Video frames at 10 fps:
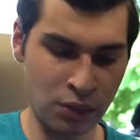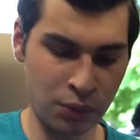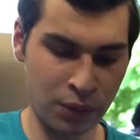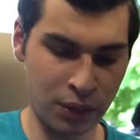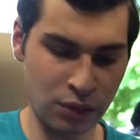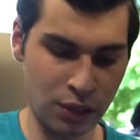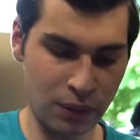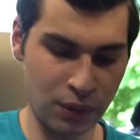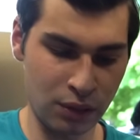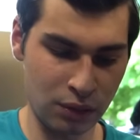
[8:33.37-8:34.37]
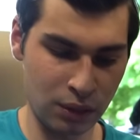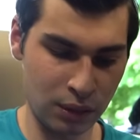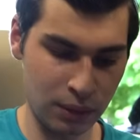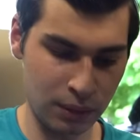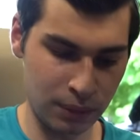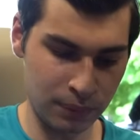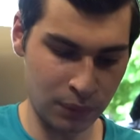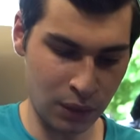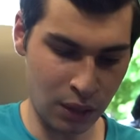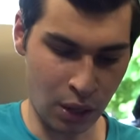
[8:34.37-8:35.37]
So if we click service,
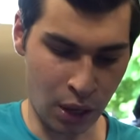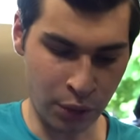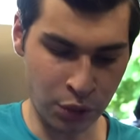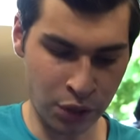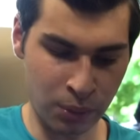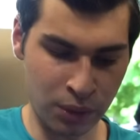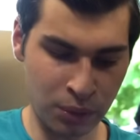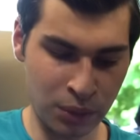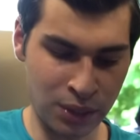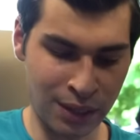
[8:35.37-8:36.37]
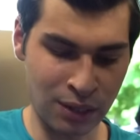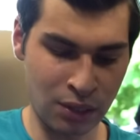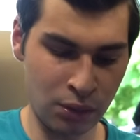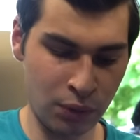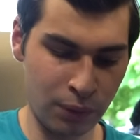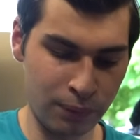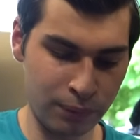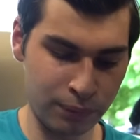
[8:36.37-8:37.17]
are you sure you want to reset this interval?